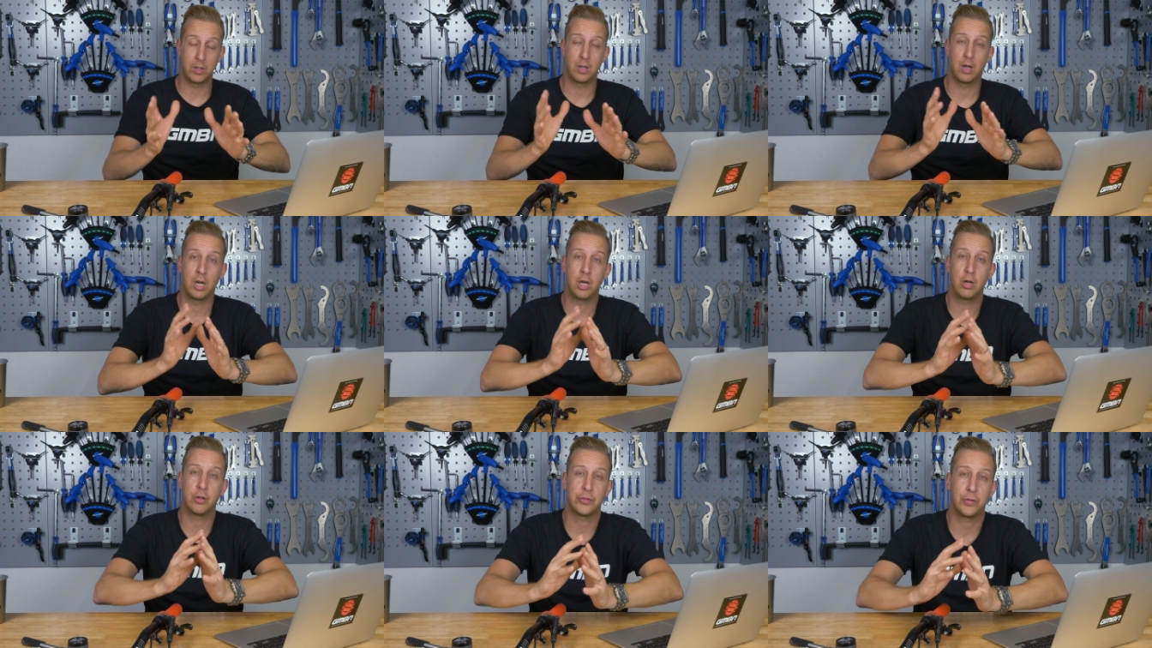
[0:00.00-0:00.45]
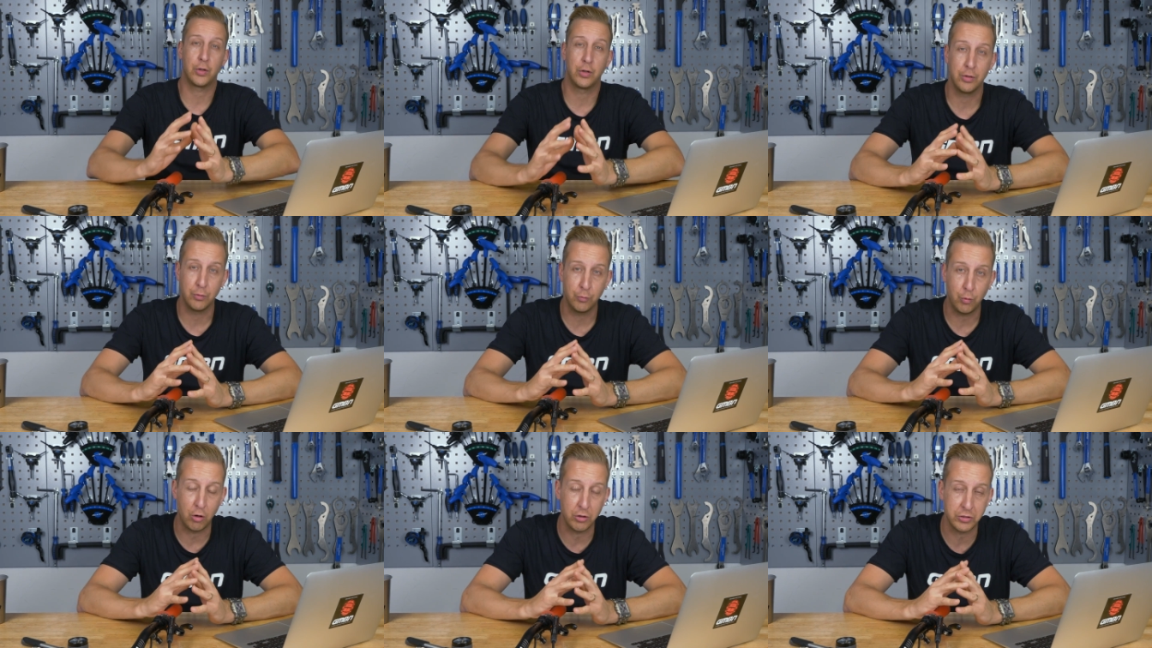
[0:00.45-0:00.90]
I looked
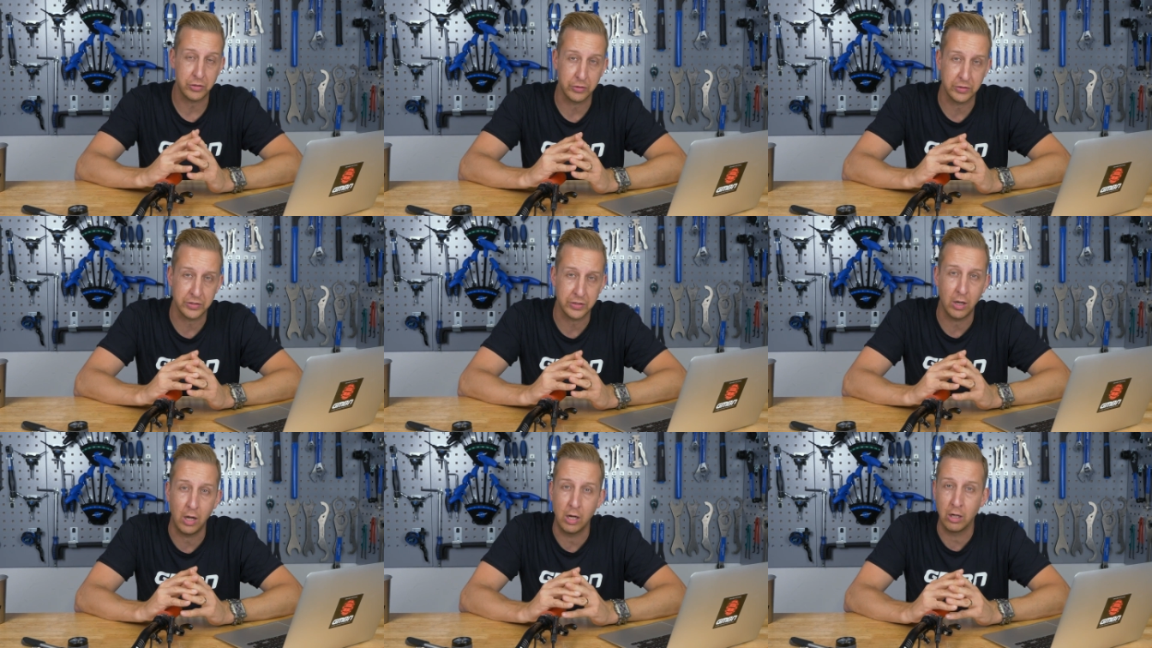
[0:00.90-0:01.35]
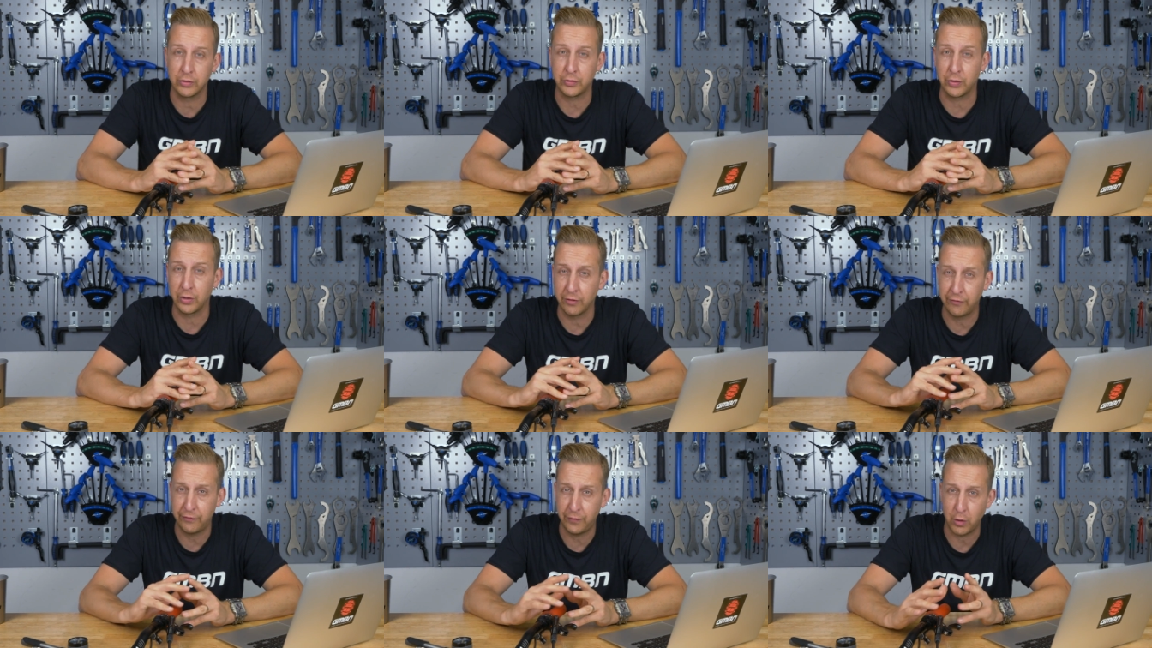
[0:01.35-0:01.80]
on the RockShox site, I
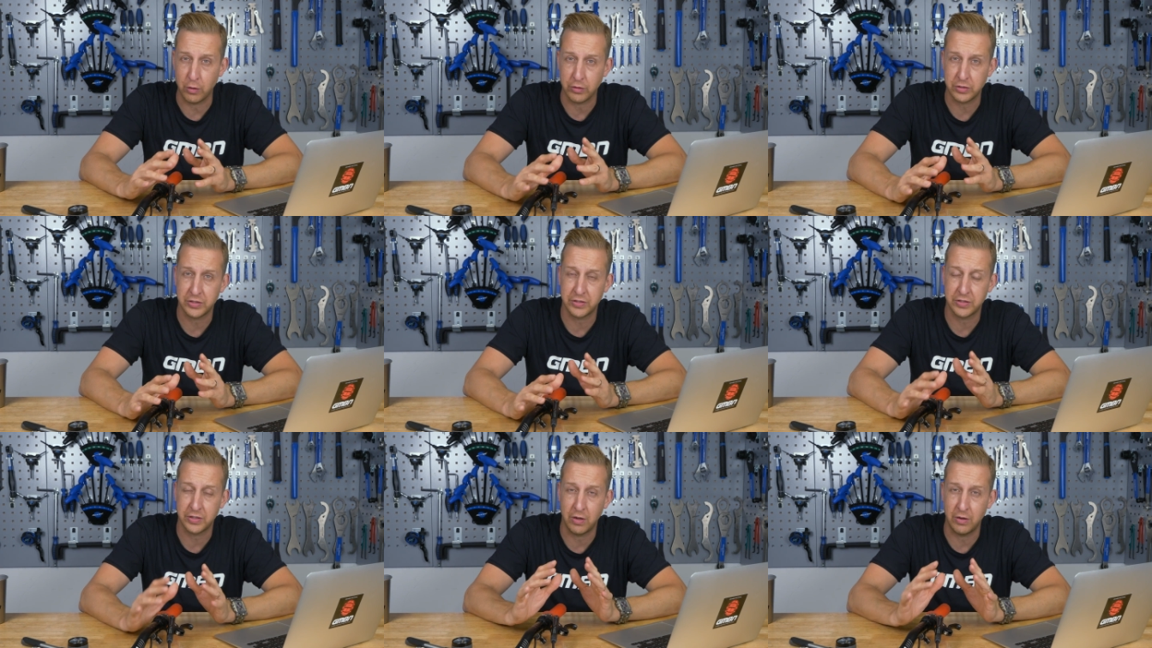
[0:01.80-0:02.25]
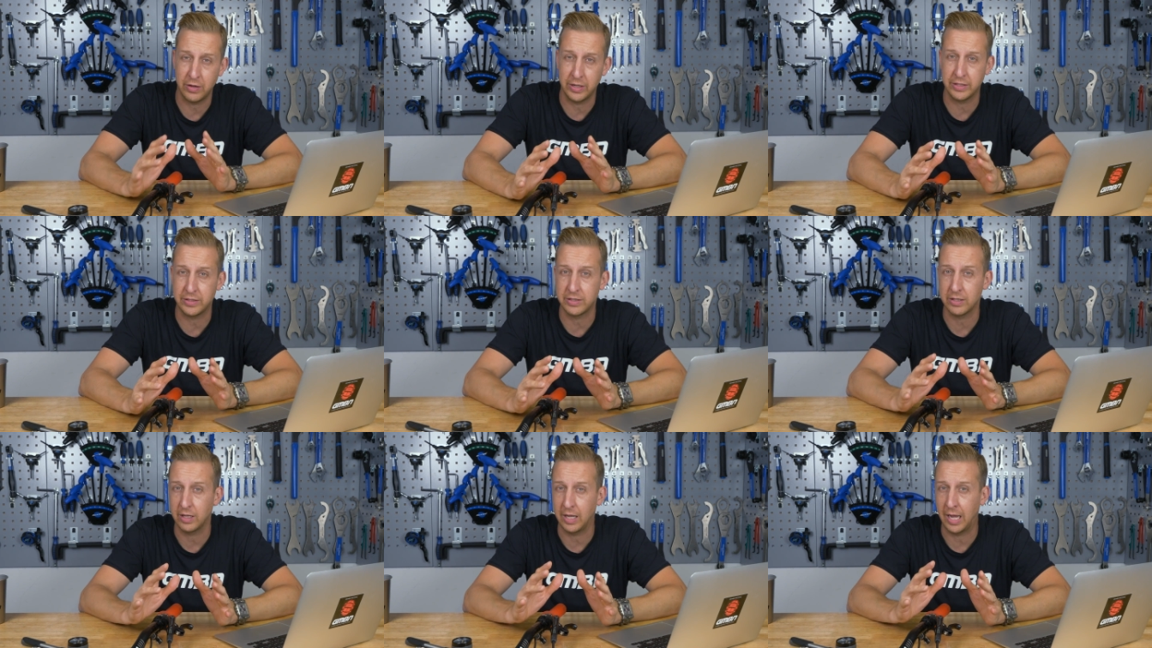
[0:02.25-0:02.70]
looked on the Fox
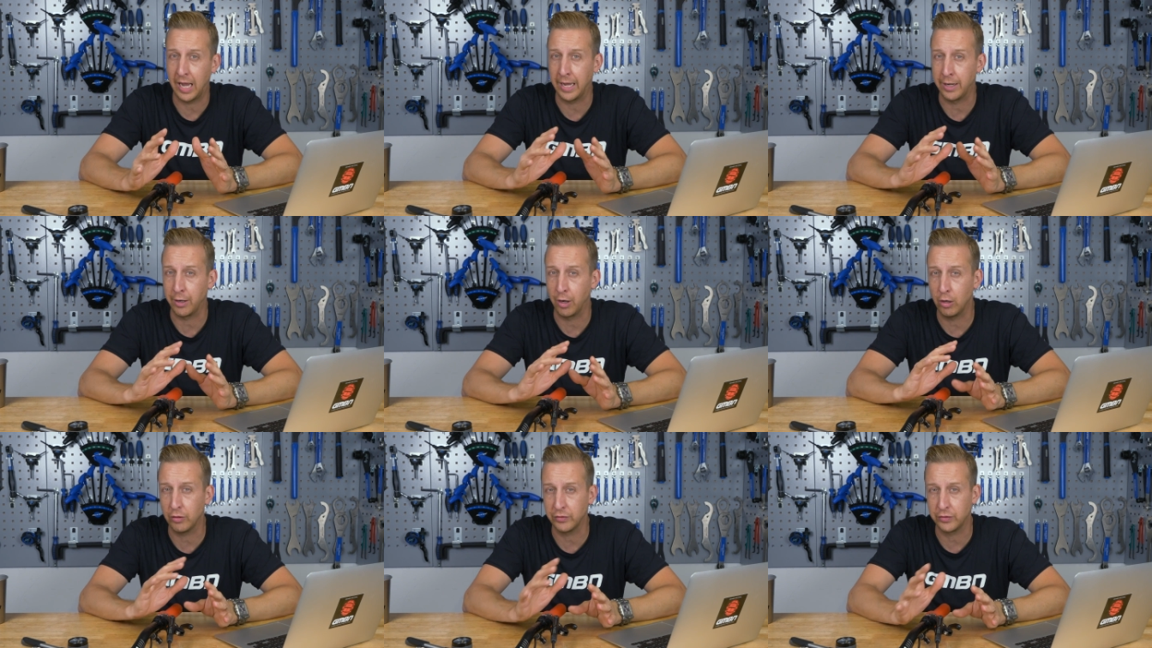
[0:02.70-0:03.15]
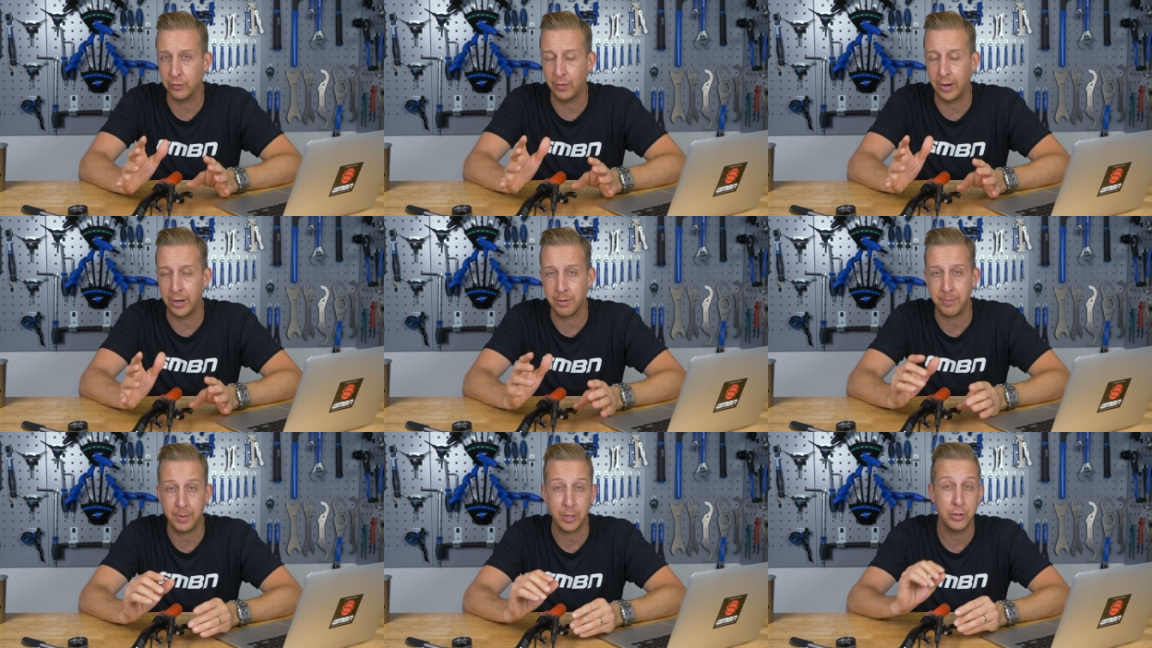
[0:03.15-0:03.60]
site, and I looked
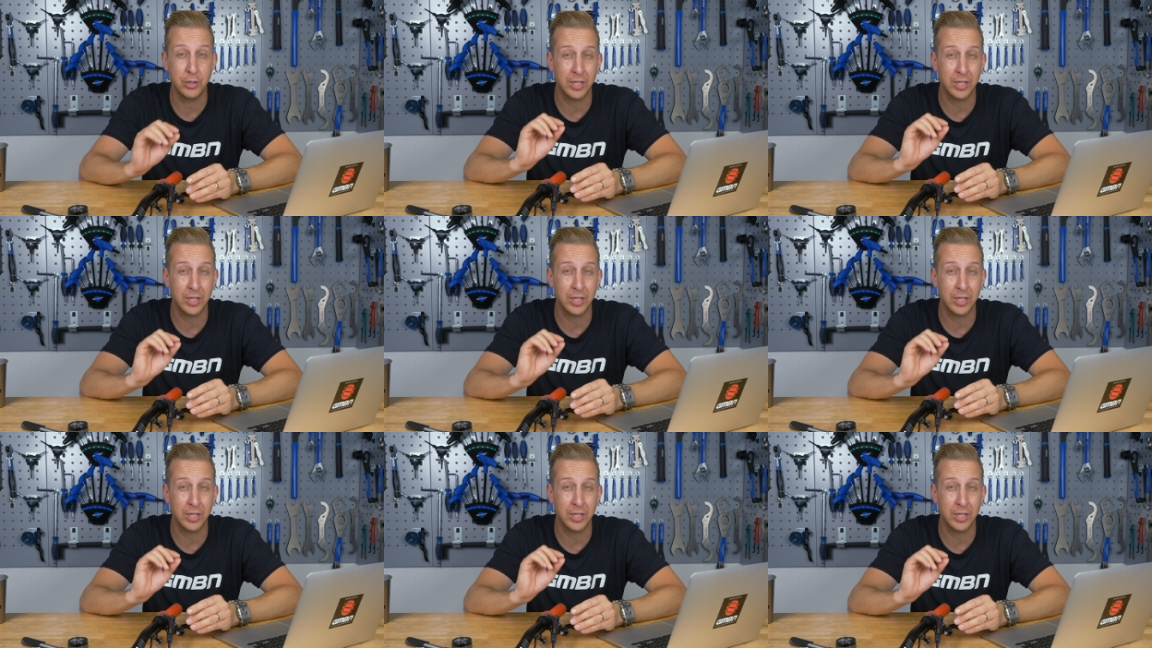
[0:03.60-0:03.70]
around a bit.